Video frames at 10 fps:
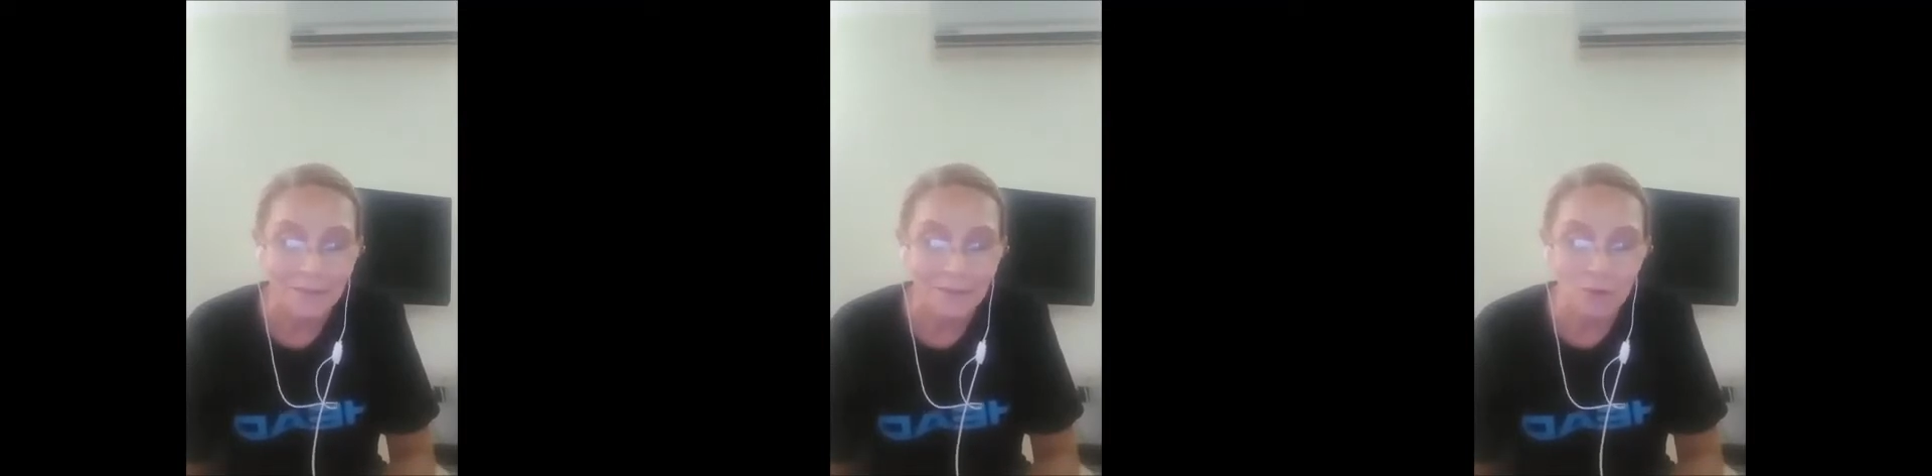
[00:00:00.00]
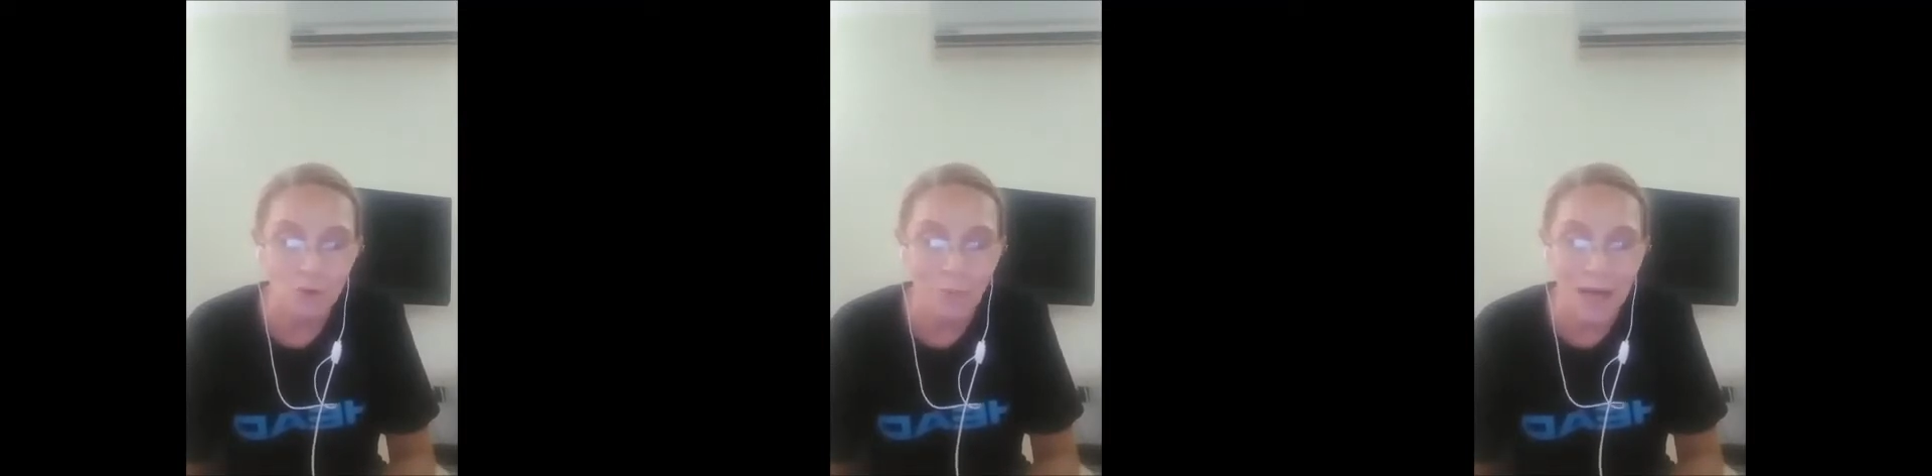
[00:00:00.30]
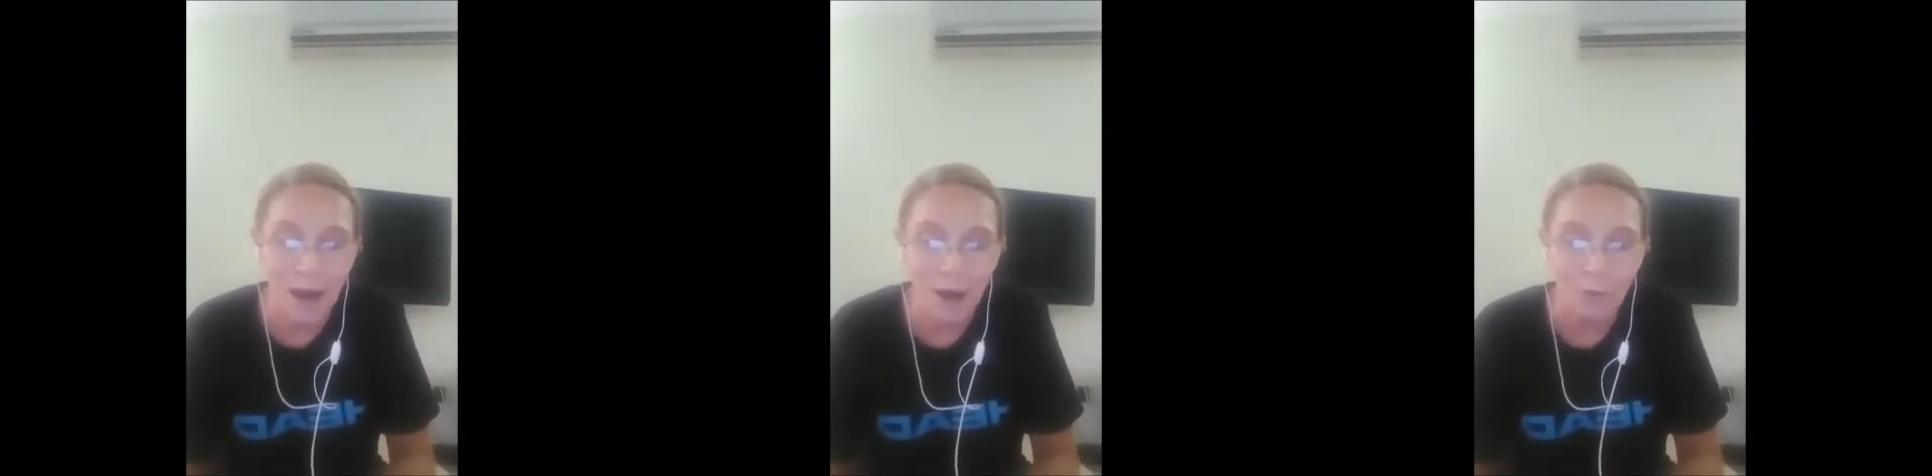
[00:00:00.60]
Zoom
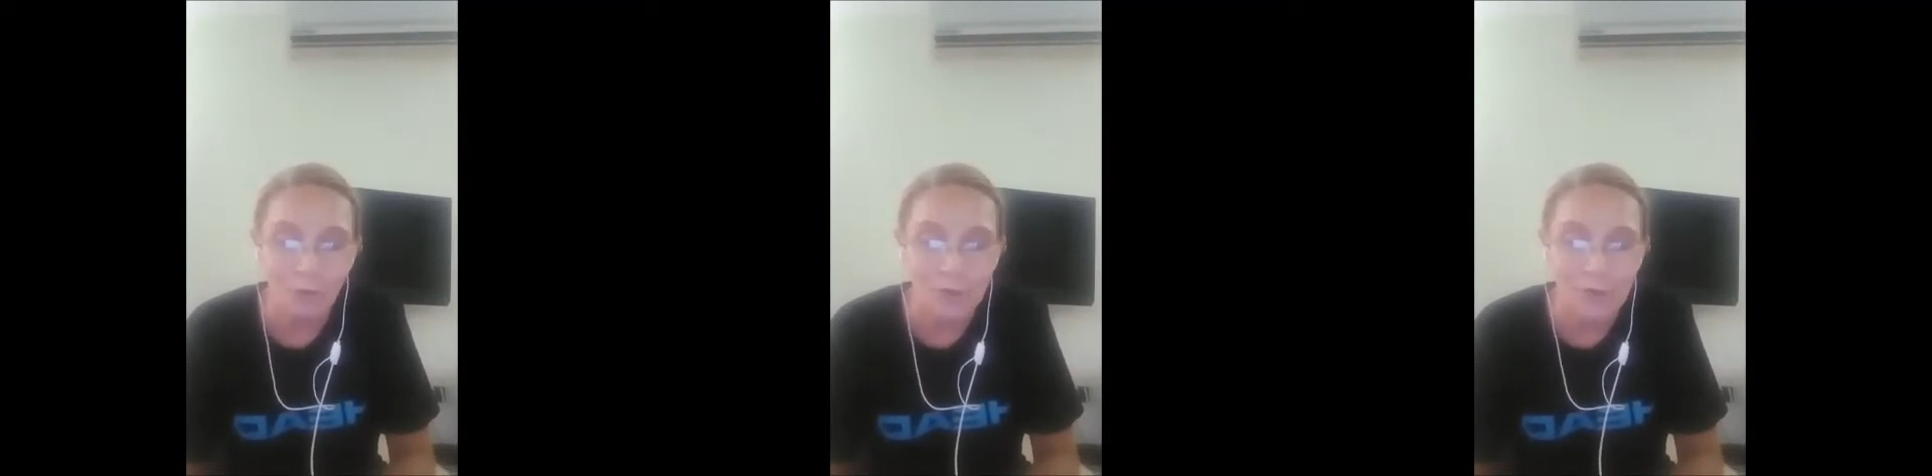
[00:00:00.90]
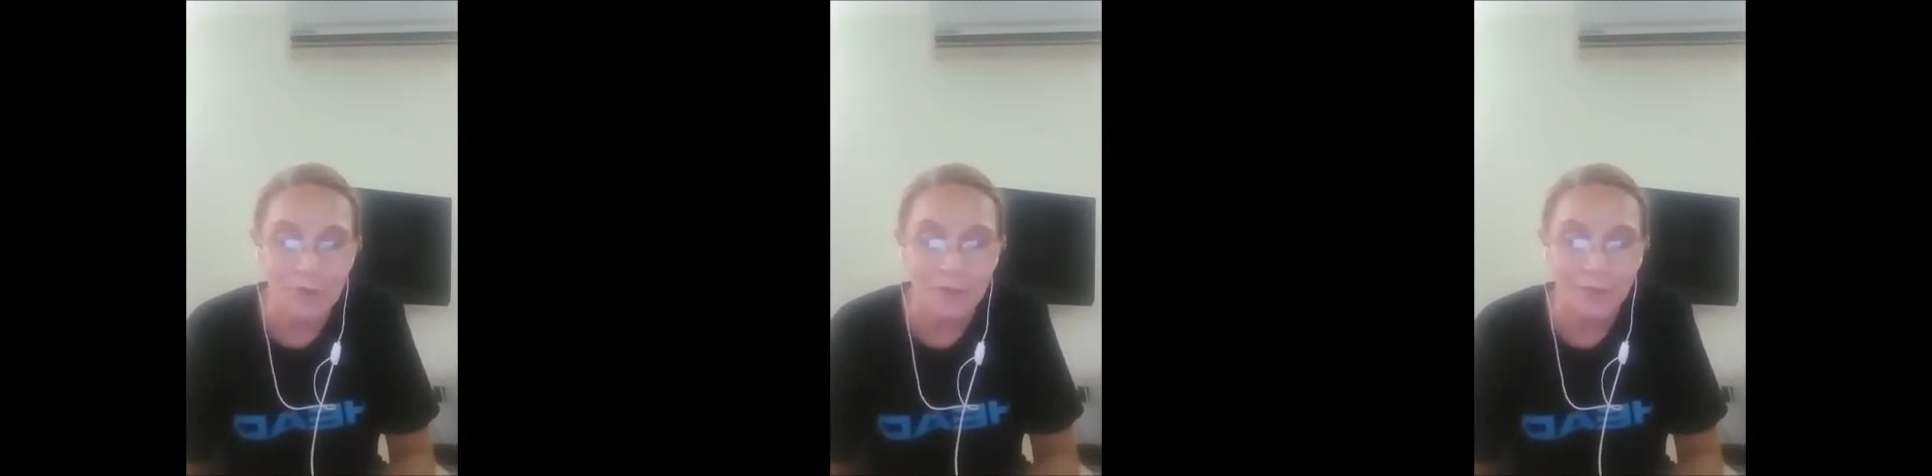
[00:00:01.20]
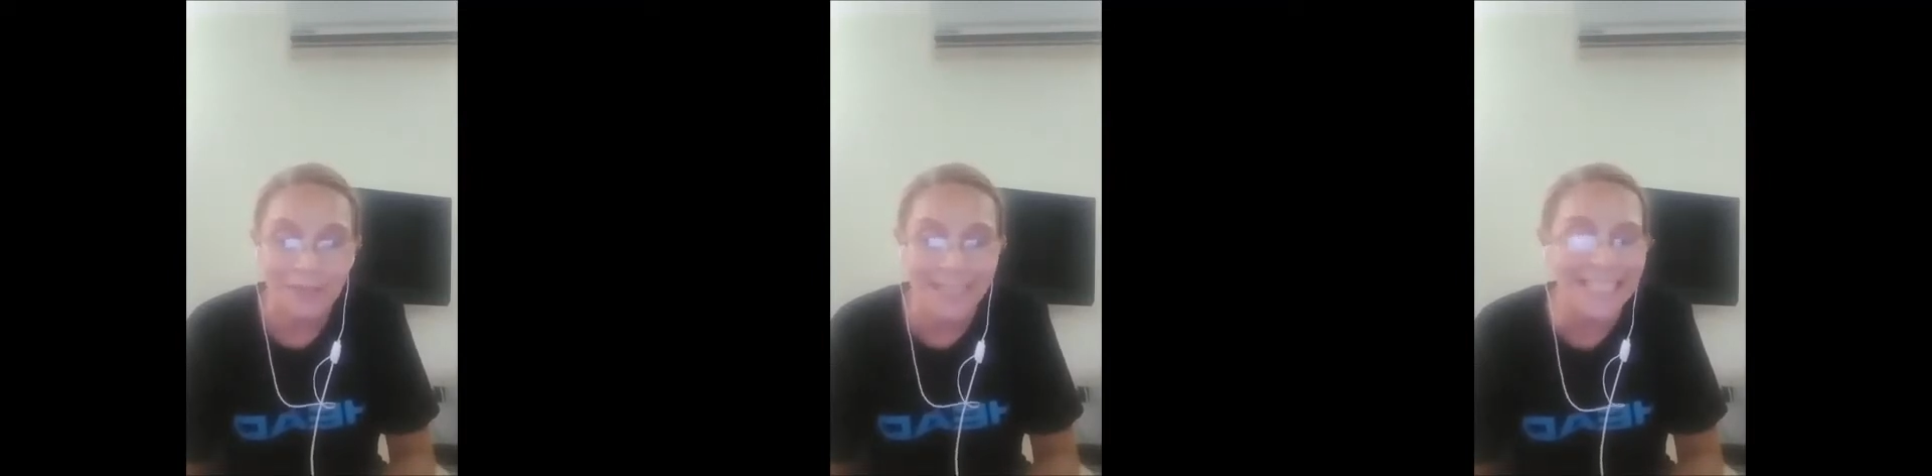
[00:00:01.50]
accounts.
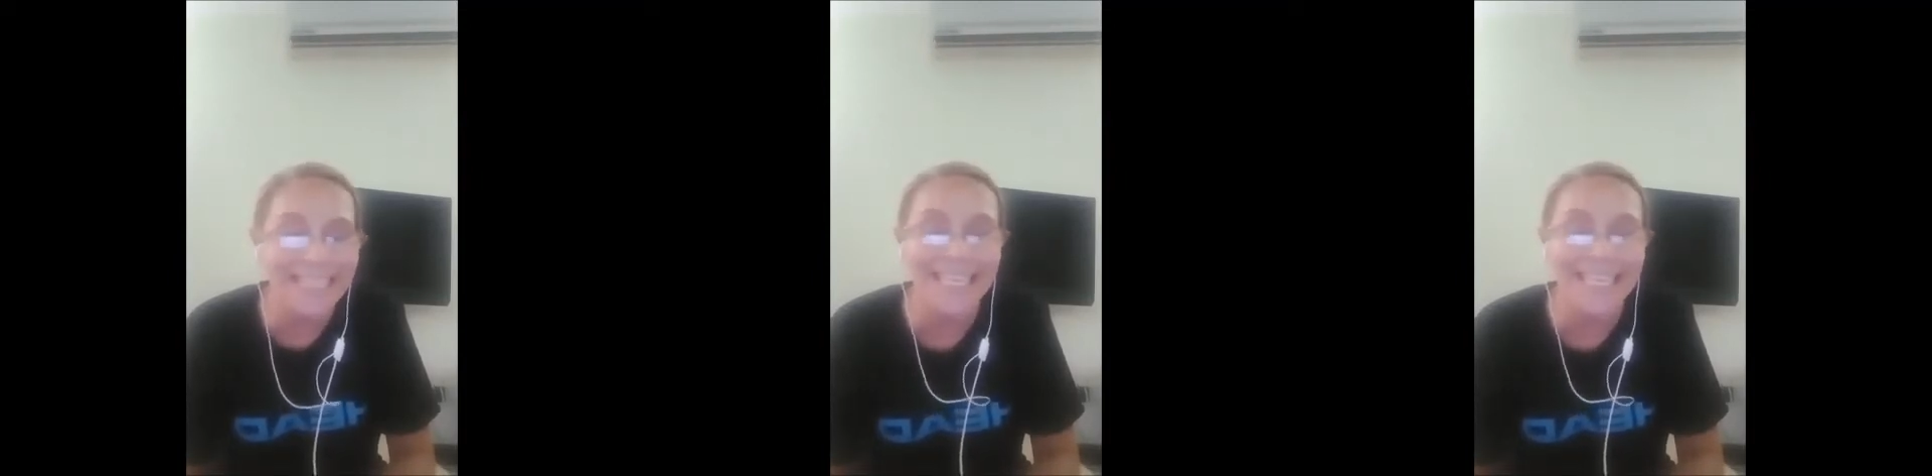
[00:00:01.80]
Kitty,